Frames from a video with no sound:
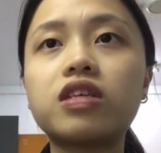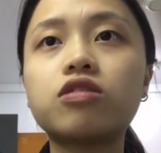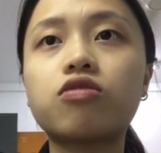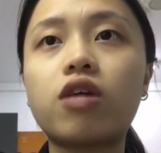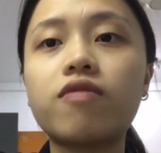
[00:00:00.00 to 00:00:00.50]
this
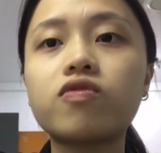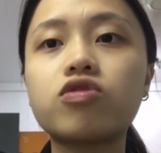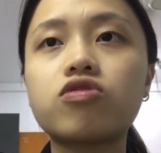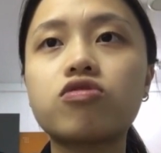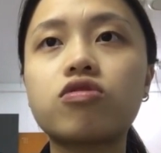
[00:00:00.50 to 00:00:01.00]
graph
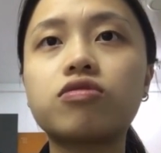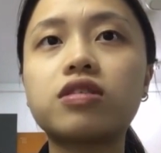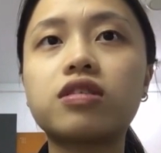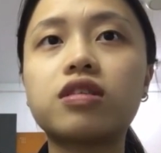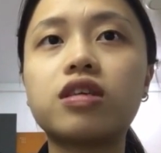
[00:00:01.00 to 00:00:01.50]

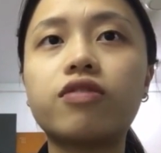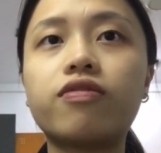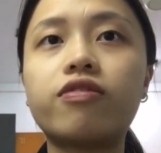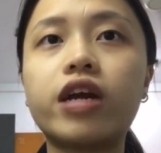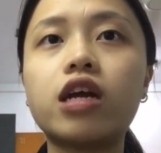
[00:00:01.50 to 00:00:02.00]
shows the
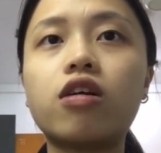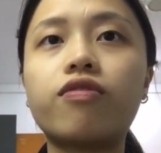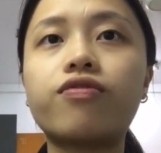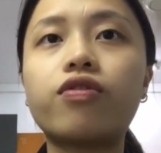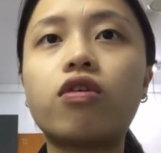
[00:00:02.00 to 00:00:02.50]
rate of
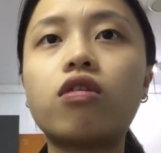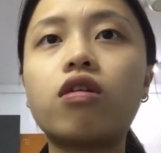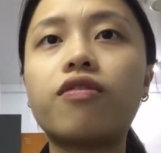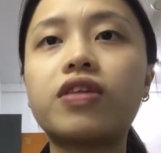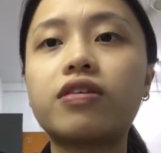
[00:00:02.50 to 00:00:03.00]
fall
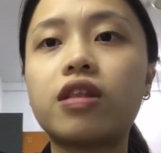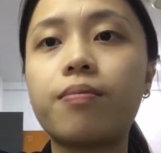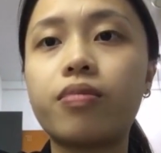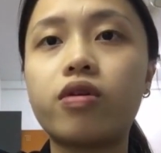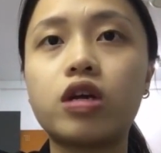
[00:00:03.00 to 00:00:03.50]
of the
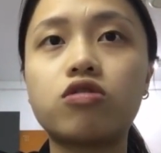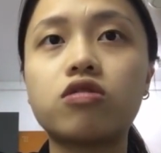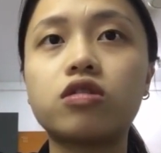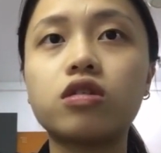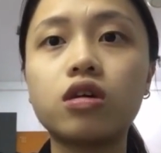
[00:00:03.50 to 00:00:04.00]

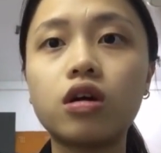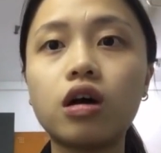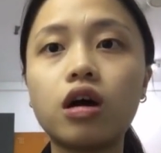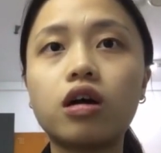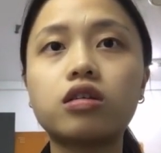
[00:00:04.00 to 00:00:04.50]
temperature.
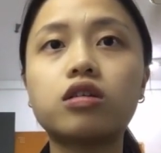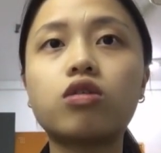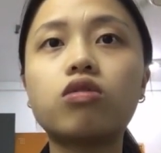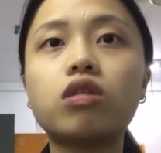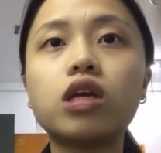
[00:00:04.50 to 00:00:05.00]
The
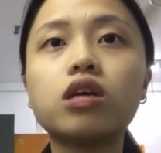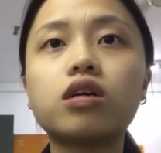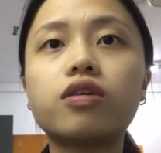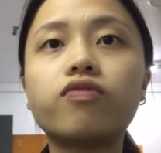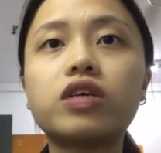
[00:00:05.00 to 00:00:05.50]
cooling
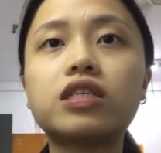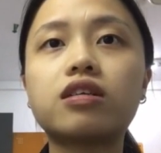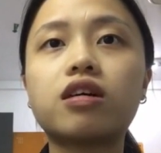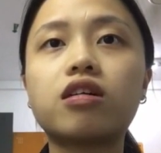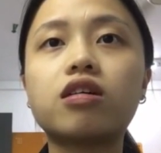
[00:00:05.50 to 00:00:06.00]
curve is
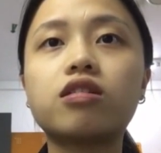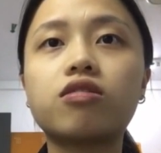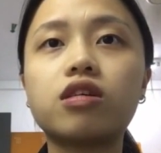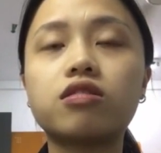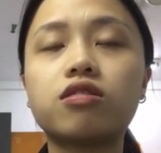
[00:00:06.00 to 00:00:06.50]

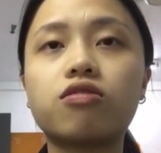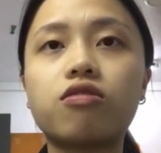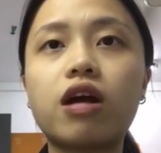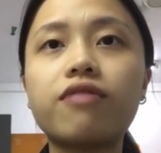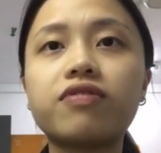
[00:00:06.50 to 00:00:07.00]
the
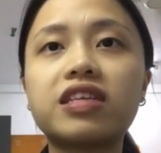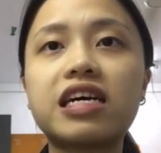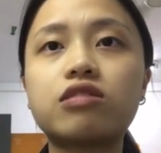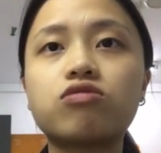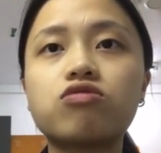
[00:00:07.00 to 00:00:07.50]
graph
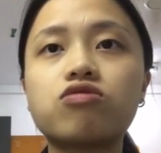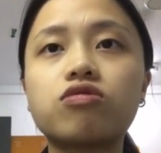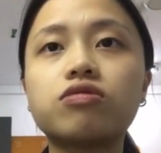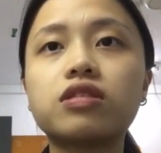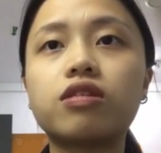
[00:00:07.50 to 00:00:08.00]
that
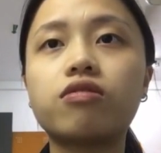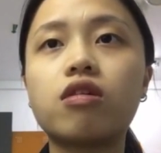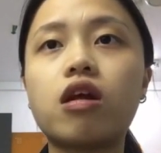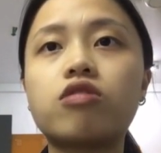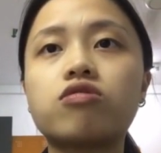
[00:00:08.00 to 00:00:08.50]
shows the
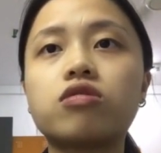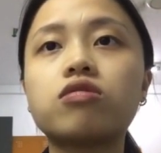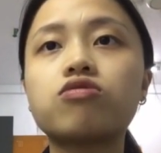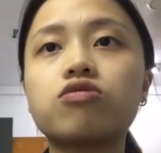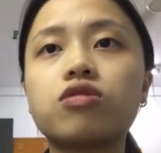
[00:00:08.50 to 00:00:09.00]

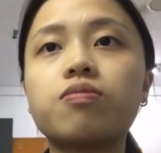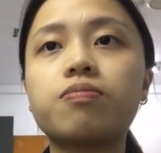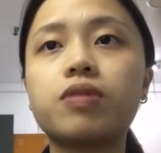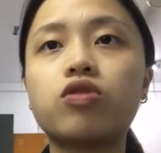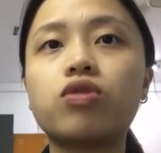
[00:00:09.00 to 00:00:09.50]
relationship
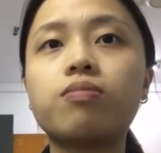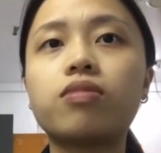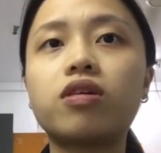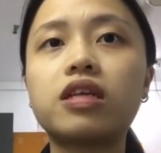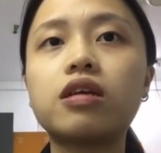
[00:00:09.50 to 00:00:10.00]
between
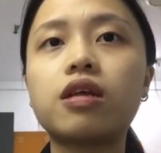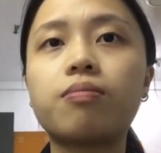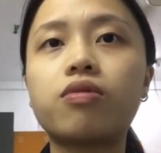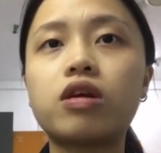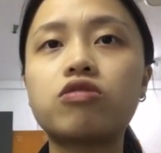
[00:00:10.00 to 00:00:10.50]
body
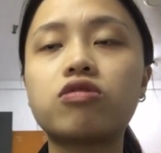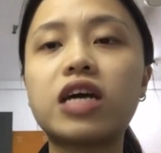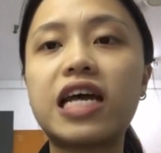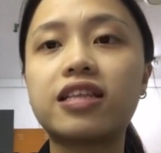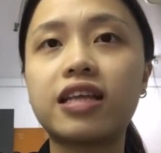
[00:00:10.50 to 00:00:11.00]
temperature
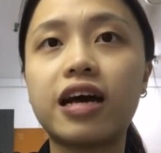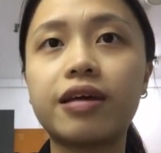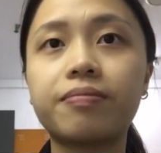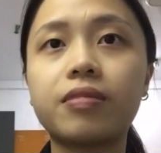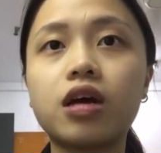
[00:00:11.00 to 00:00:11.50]
and
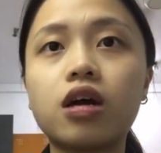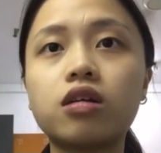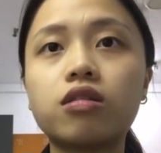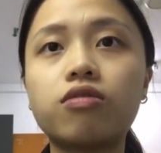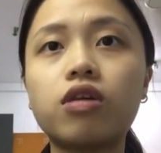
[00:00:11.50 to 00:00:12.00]
time.
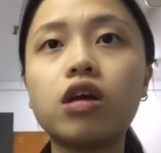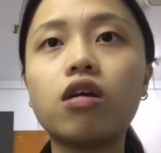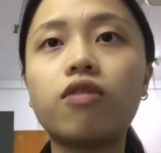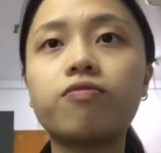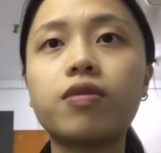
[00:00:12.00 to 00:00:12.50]
The rate
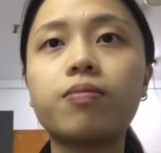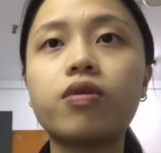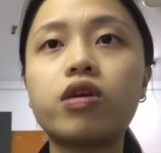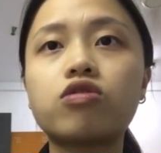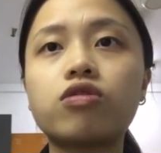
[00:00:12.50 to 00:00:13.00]
of
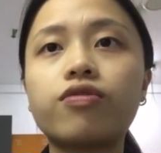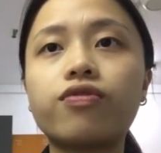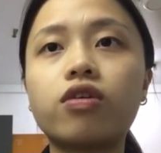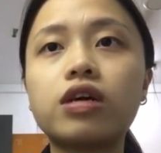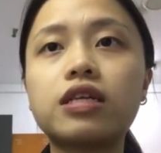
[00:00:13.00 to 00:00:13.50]
temperature
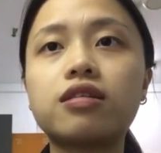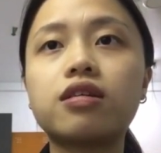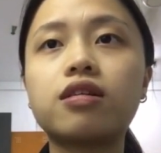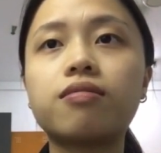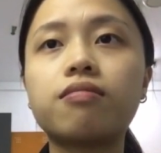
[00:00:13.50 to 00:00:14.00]
fall is
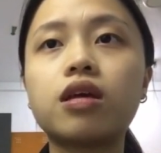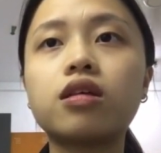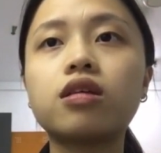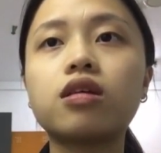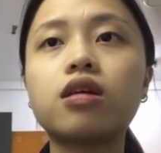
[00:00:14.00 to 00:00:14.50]
determined